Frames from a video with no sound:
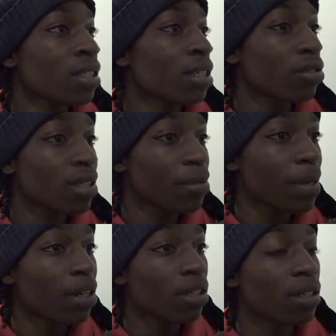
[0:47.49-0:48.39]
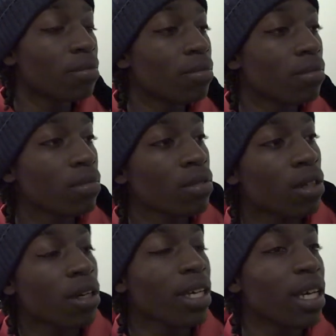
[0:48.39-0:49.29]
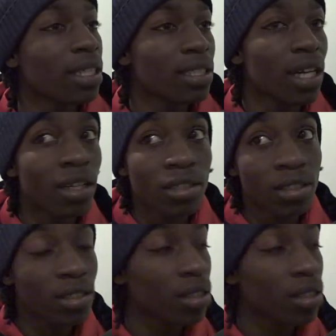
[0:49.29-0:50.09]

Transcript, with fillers: That's what it's about. Um, can't get heads down.